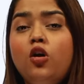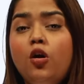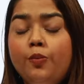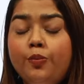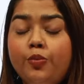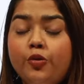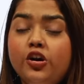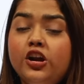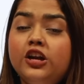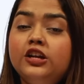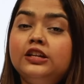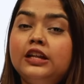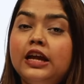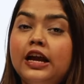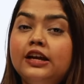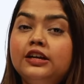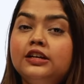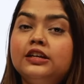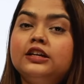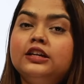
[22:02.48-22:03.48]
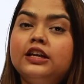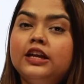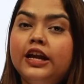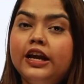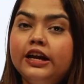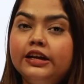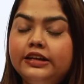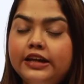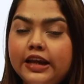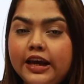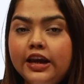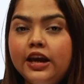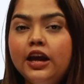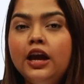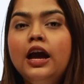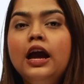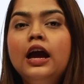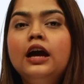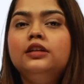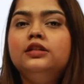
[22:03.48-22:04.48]
component that creating
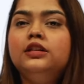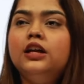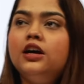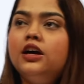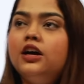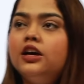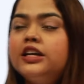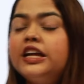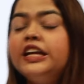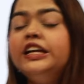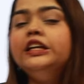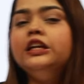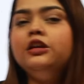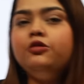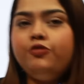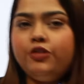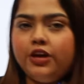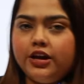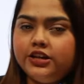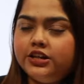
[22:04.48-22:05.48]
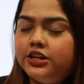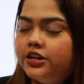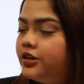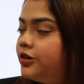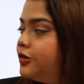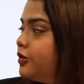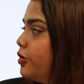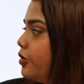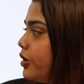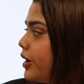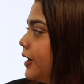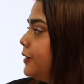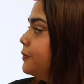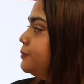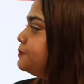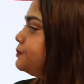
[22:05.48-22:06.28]
the kidney failure. Okay,